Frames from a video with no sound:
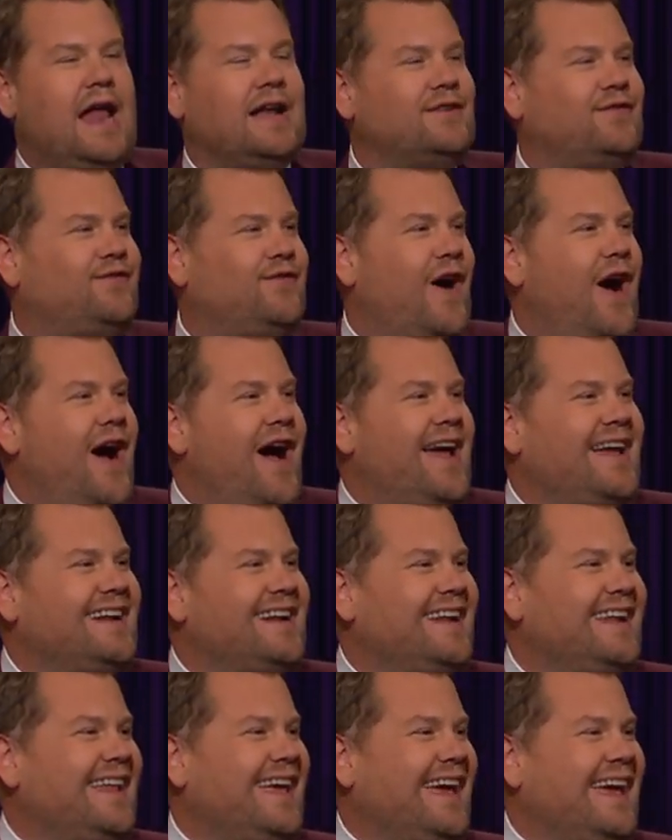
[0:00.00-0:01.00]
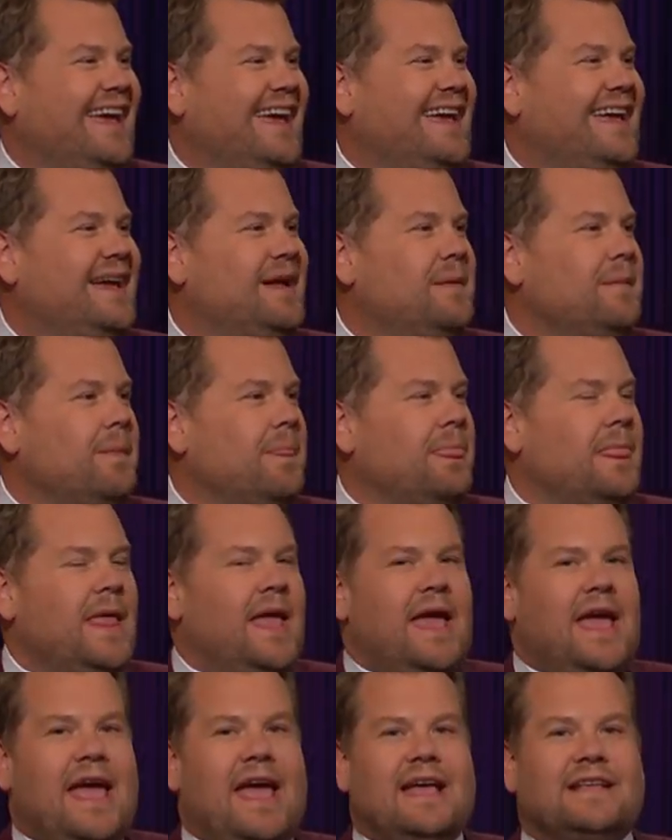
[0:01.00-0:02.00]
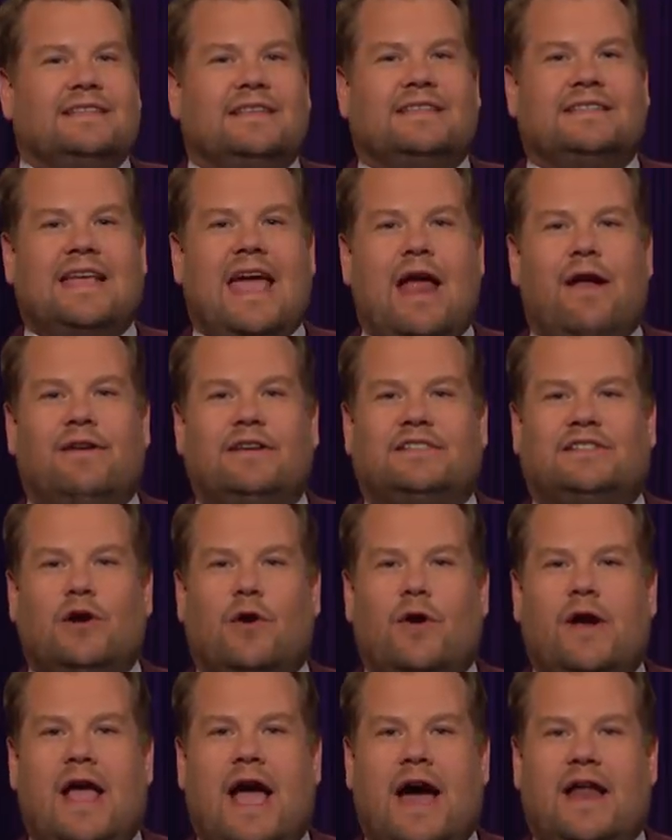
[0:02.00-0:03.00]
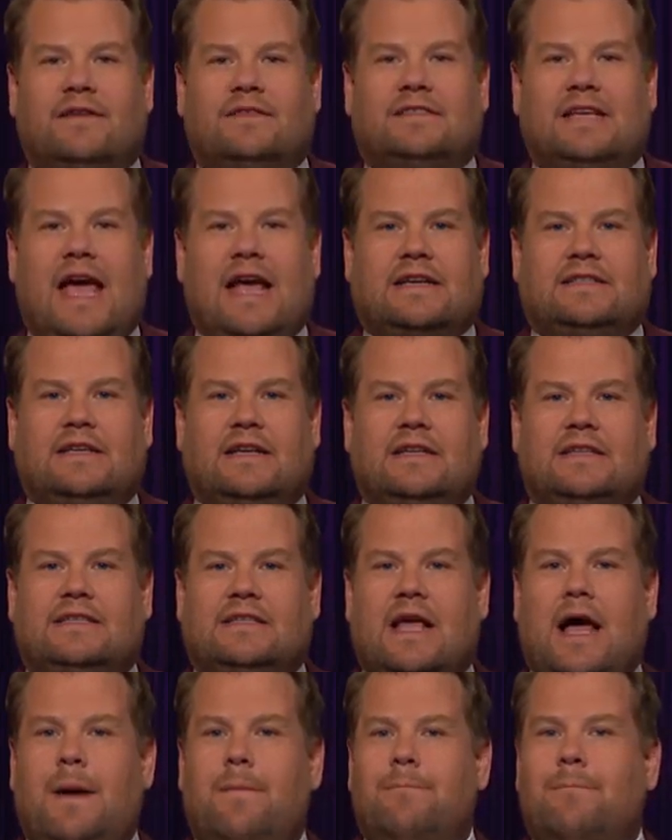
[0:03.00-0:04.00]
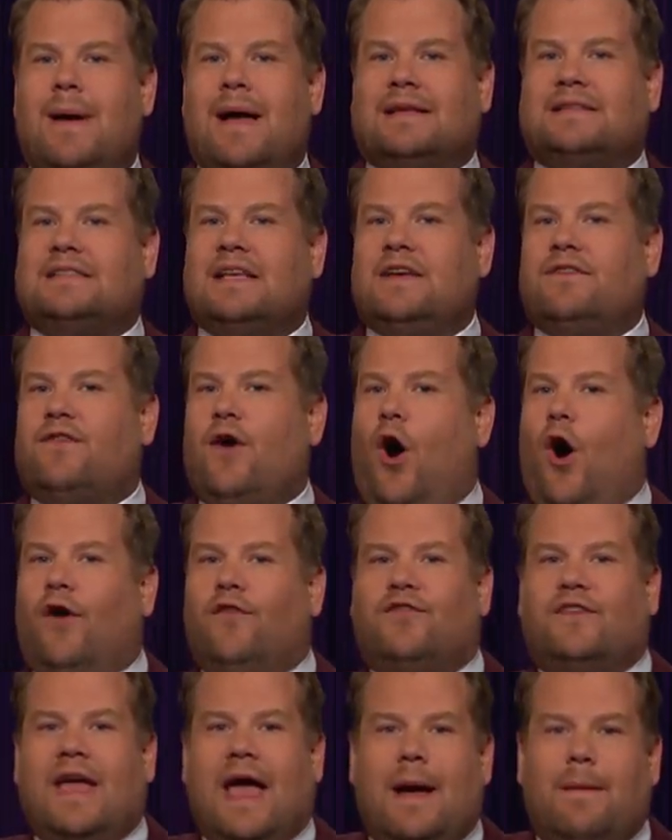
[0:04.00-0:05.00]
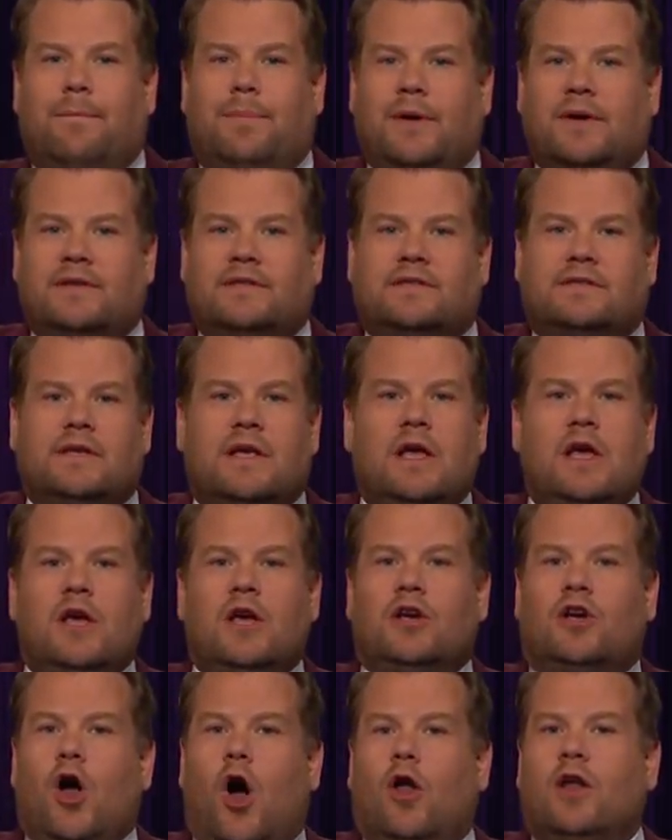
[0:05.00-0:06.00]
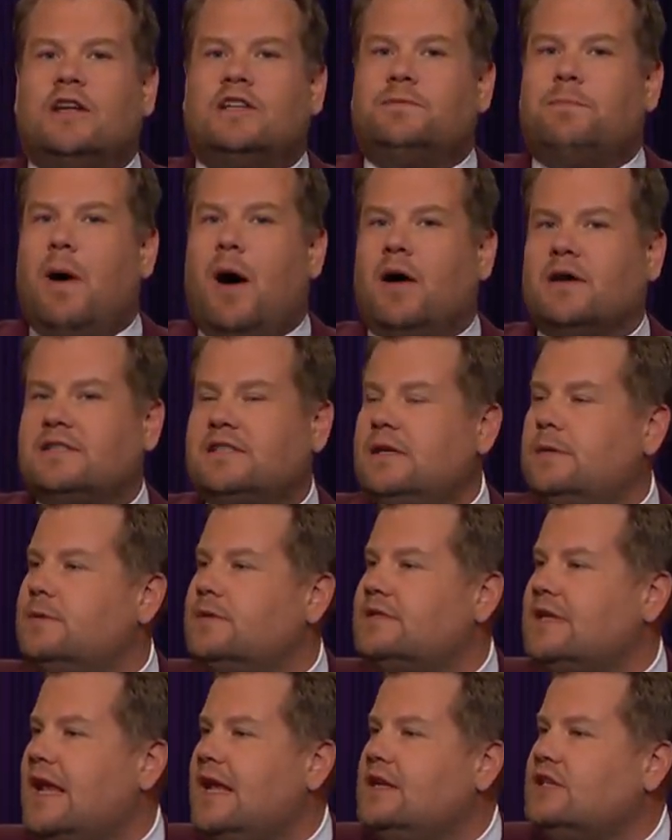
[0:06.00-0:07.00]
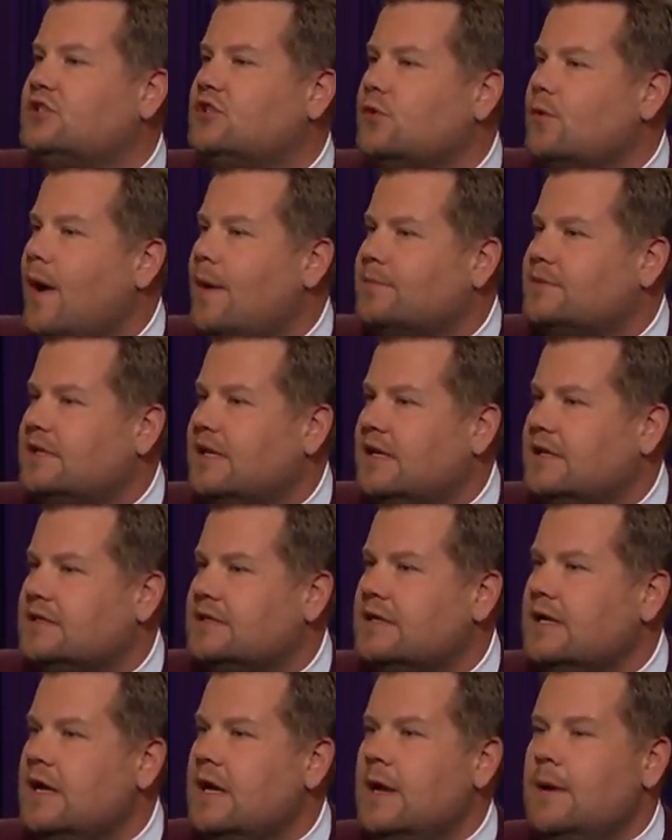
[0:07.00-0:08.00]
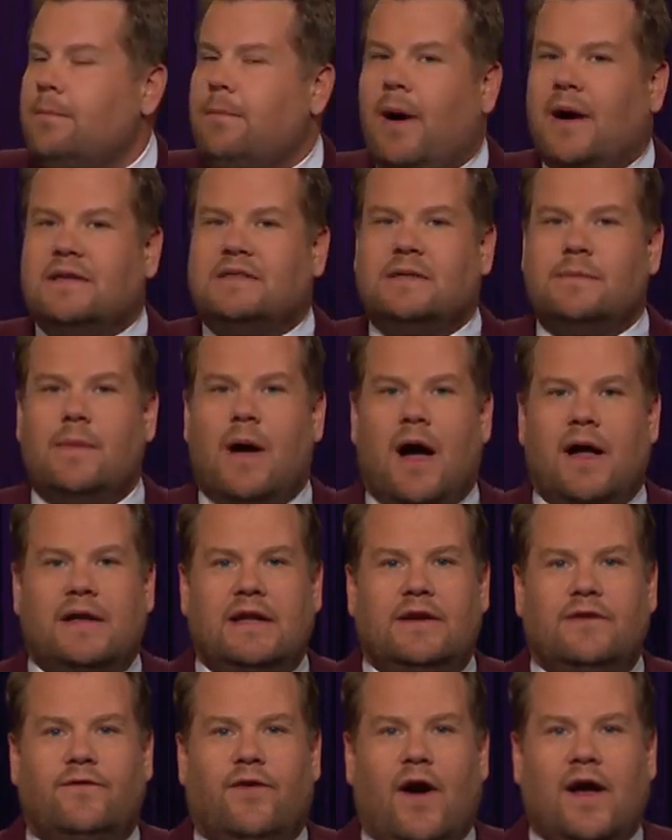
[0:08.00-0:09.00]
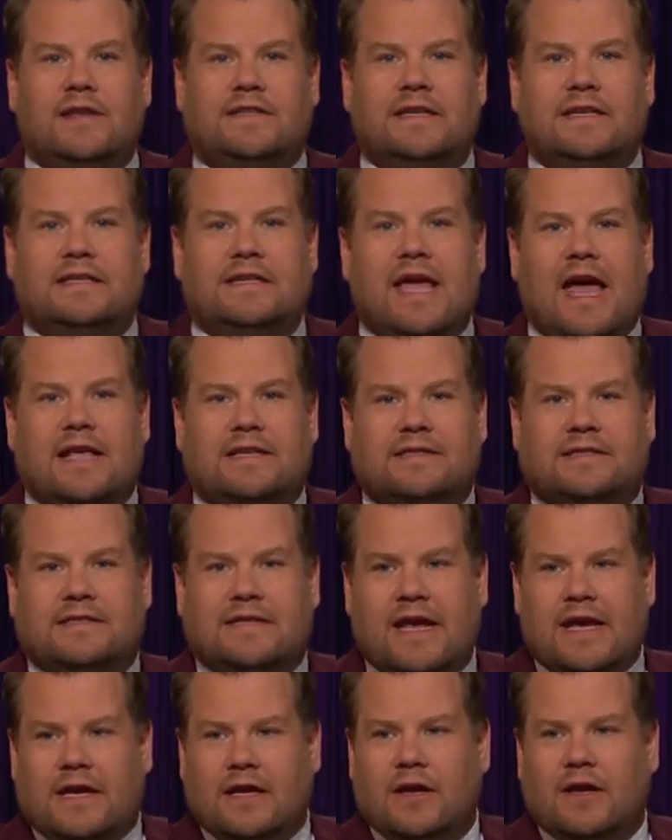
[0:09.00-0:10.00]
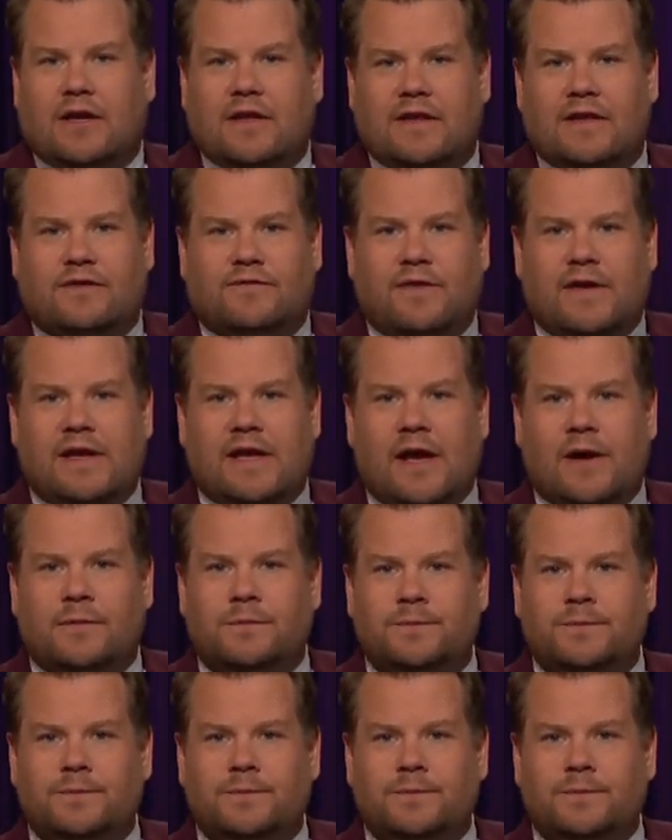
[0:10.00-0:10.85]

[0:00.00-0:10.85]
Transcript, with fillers: And finally, here's a scary story out of Texas. A massive off-campus college party was interrupted by some uninvited guests. Take a look at this video.